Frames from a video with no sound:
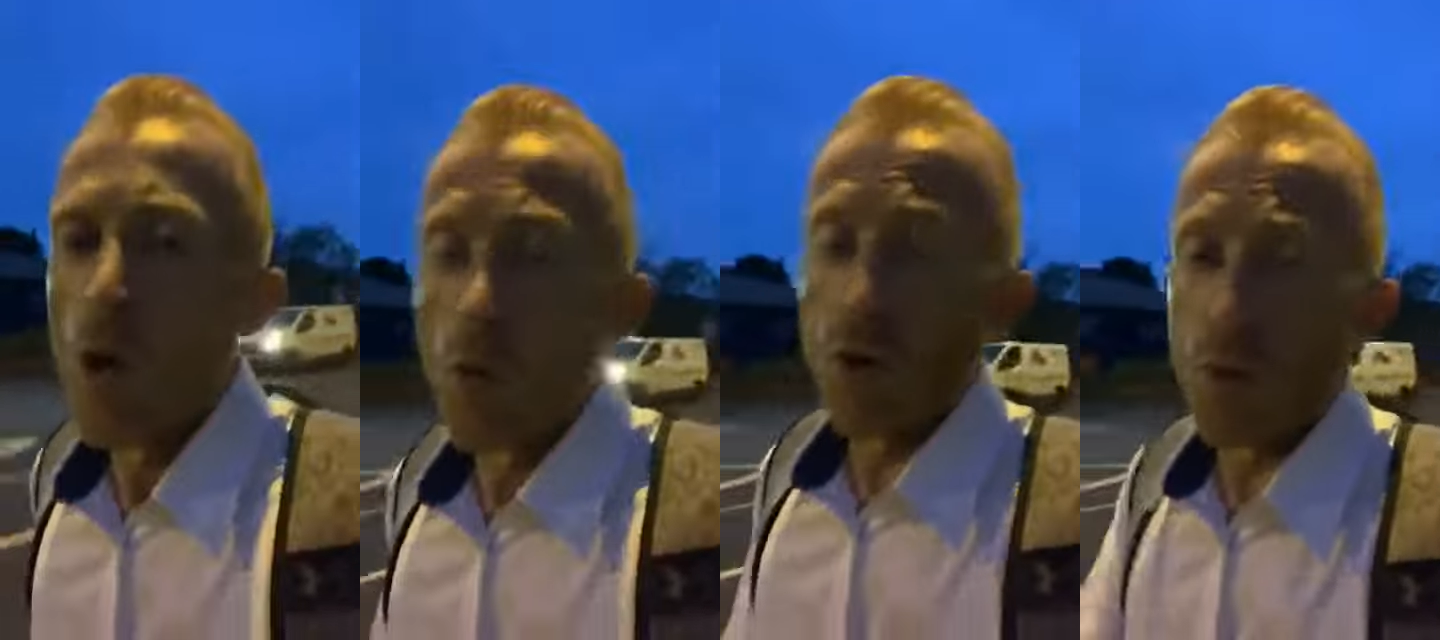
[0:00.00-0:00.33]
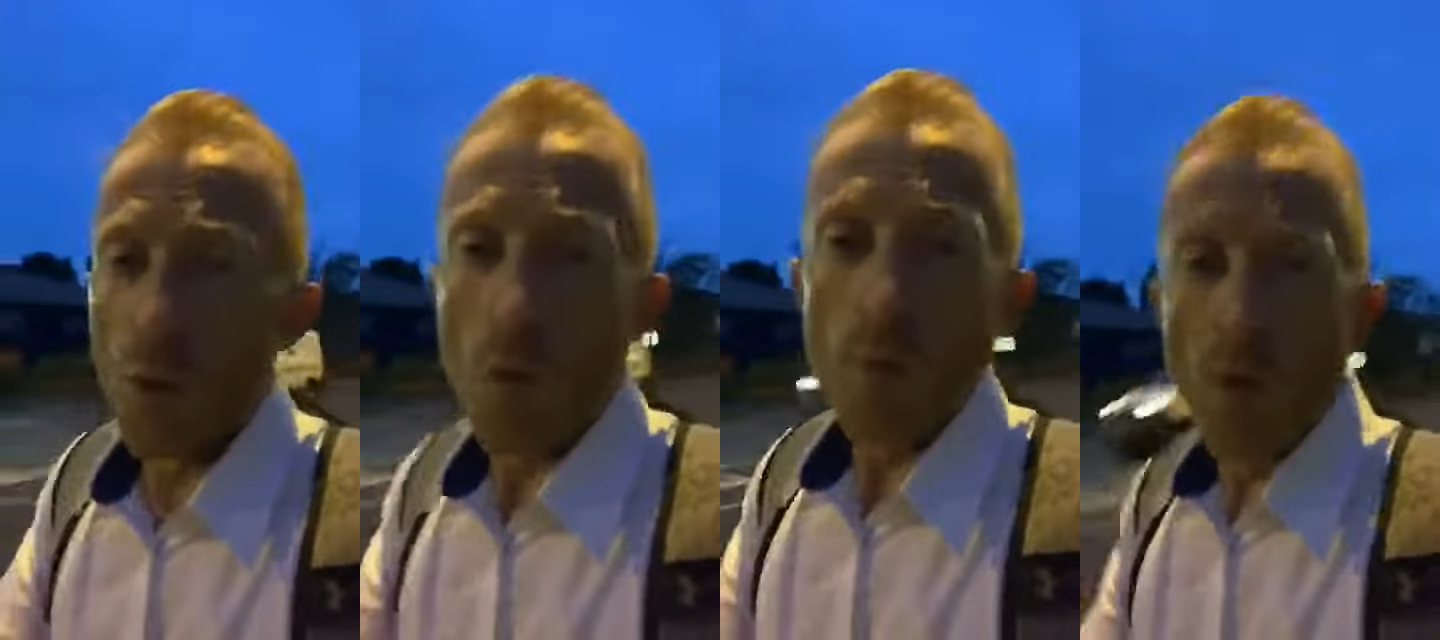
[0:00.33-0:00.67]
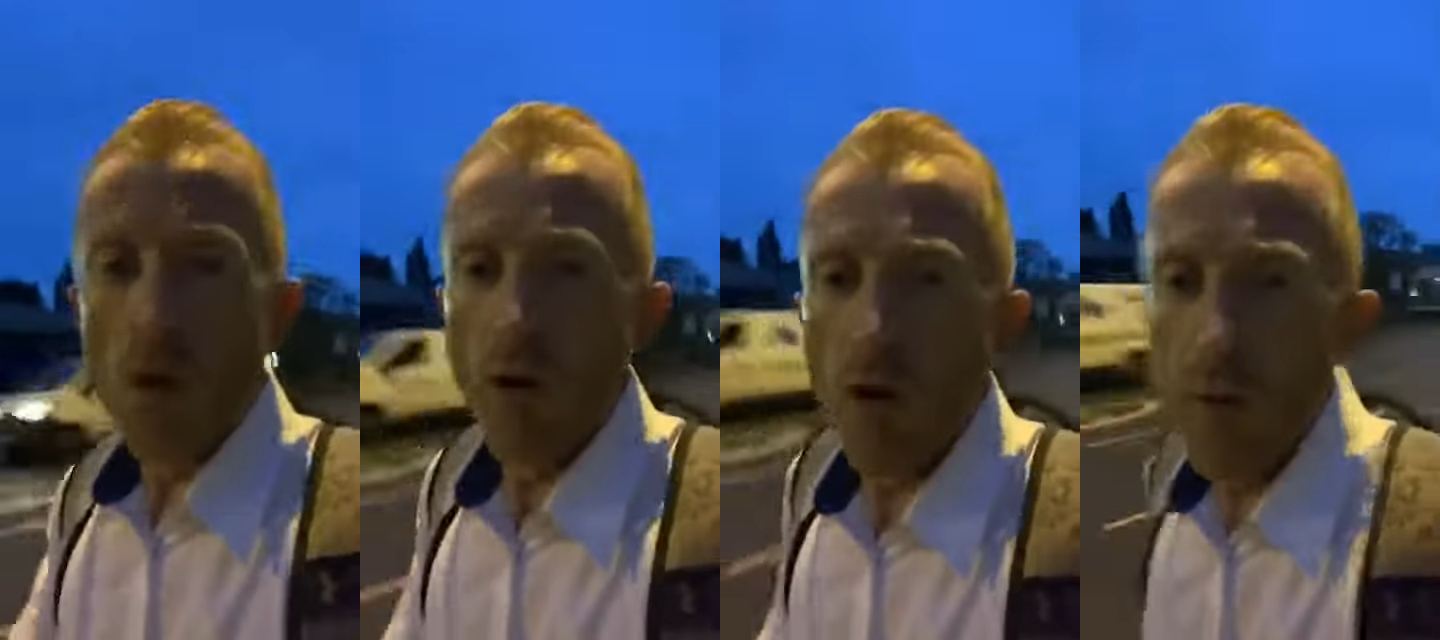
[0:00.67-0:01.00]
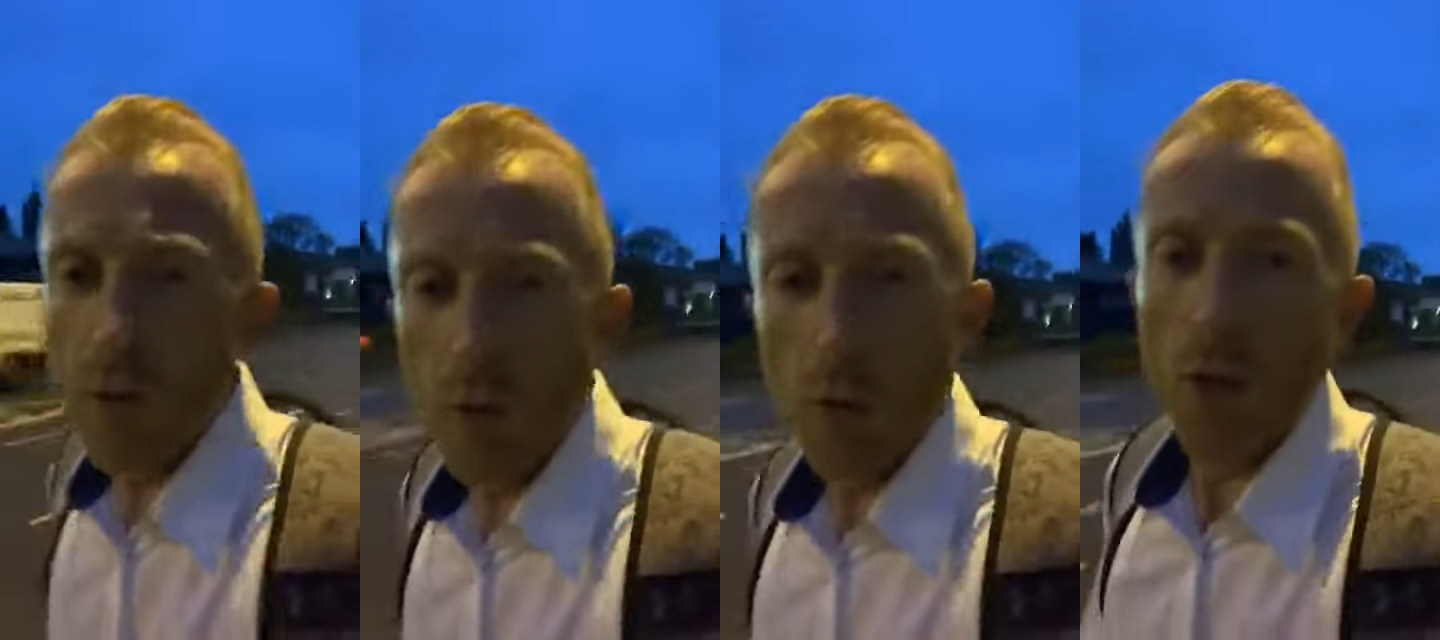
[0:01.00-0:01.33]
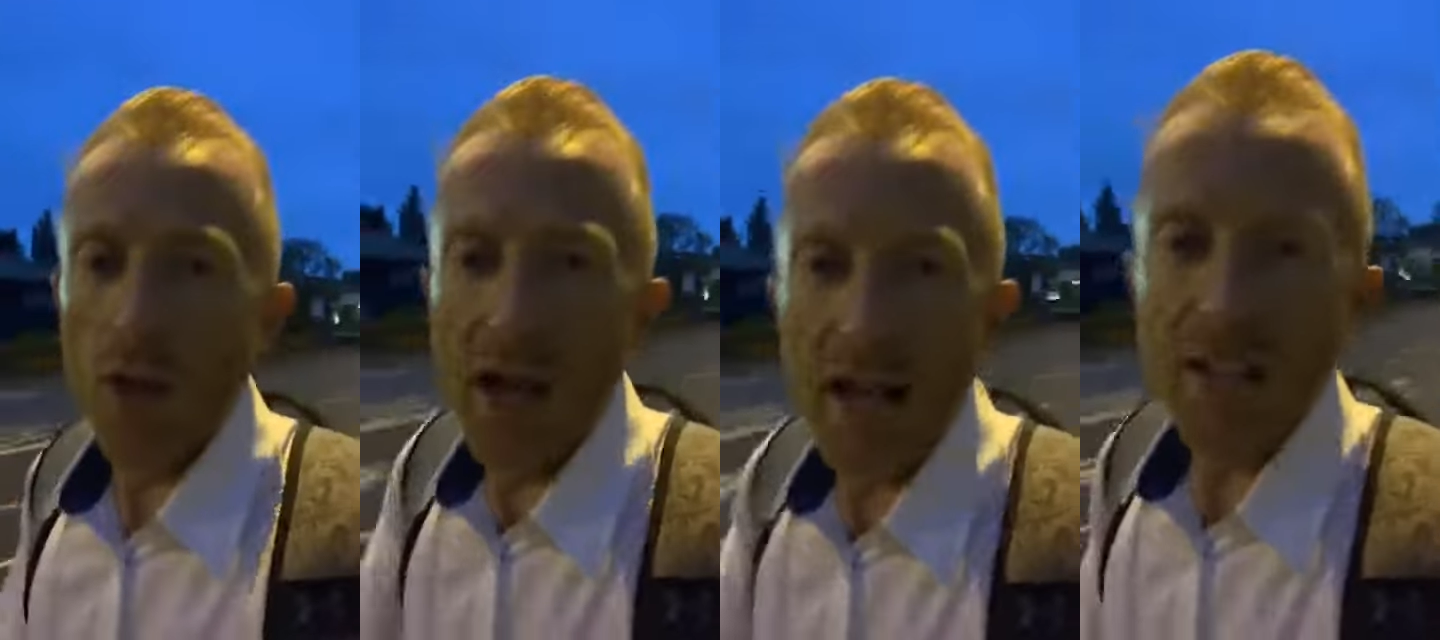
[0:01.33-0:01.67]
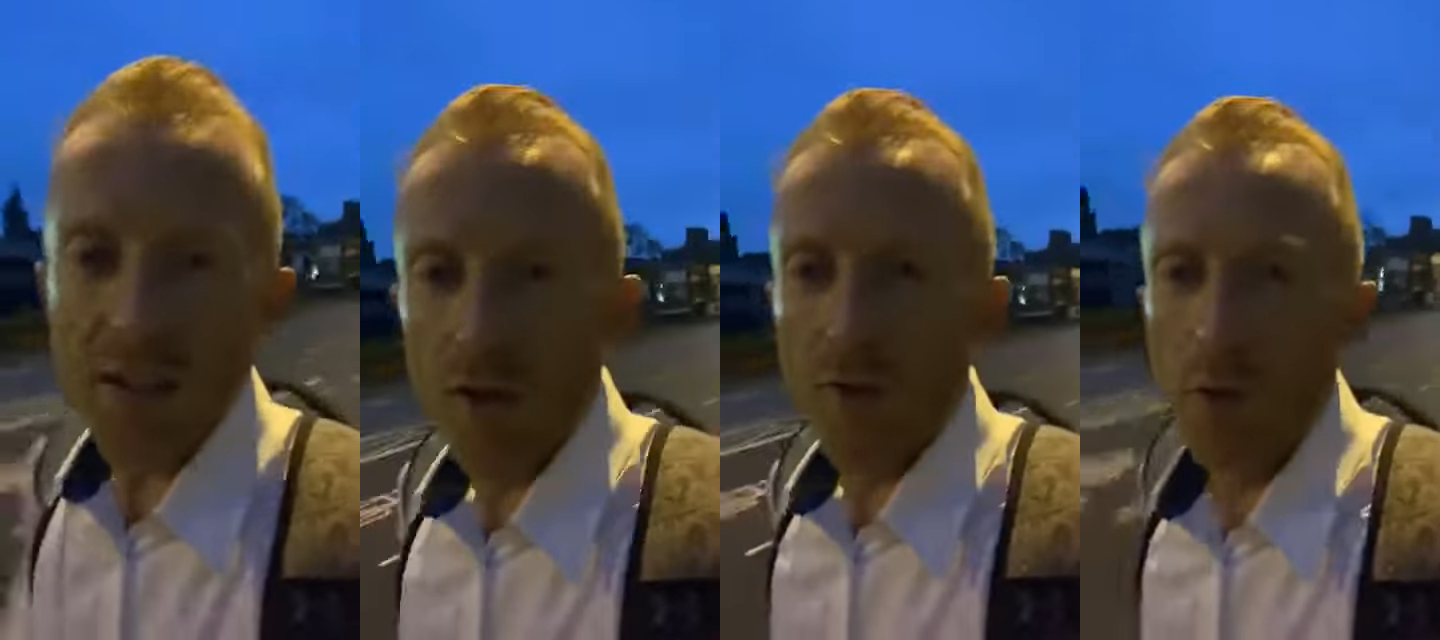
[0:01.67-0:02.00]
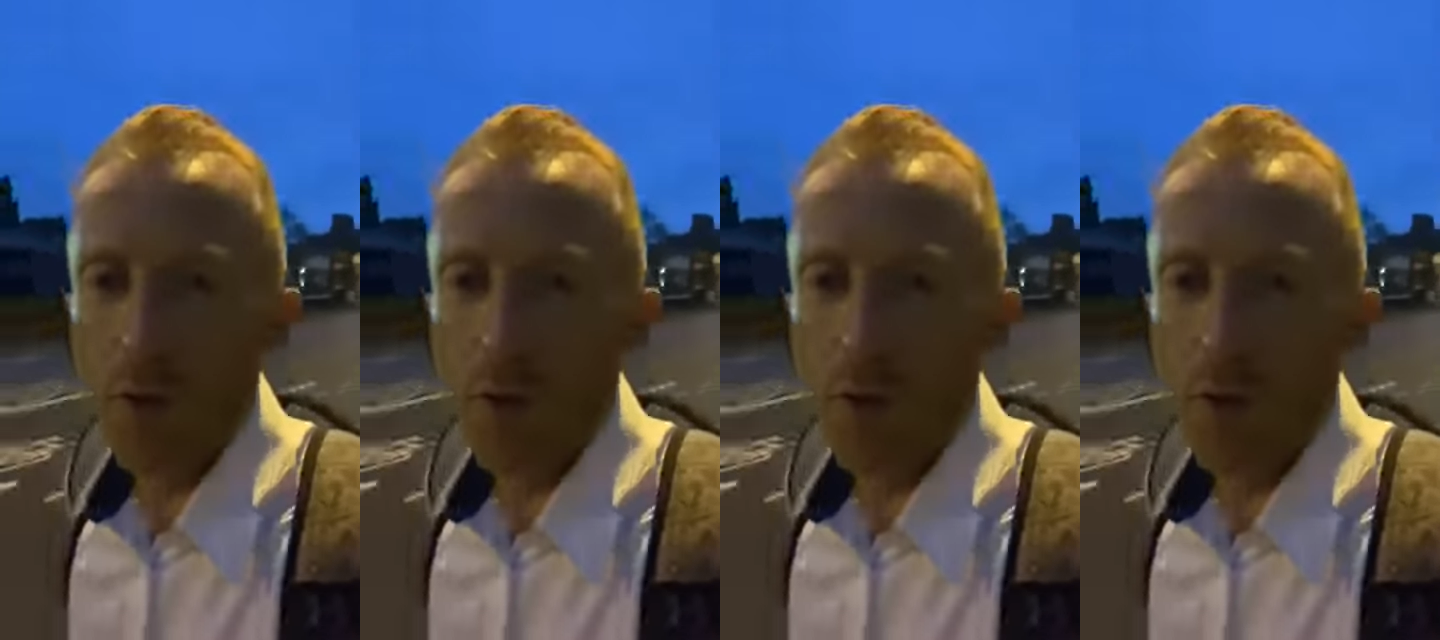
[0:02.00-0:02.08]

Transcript: What do we want more of? What do we want less of?